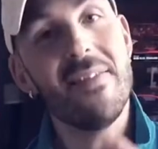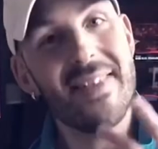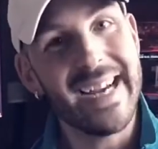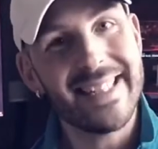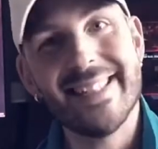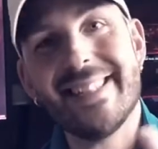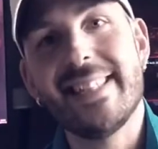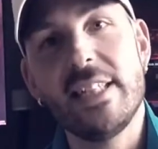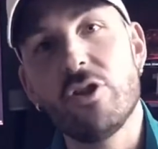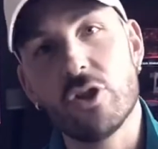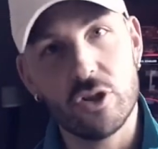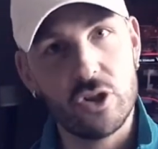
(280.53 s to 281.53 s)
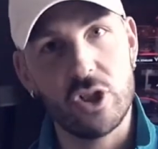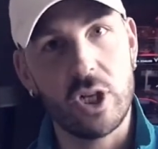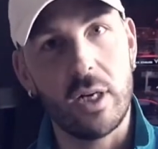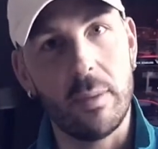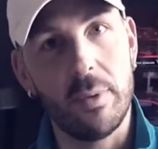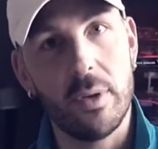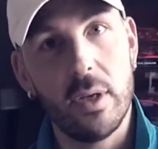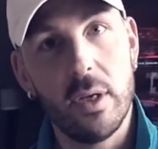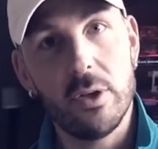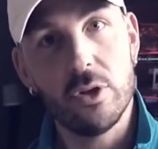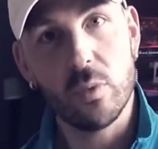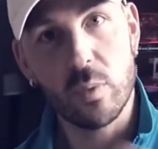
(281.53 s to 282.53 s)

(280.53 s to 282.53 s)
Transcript: That's a teacher's job, to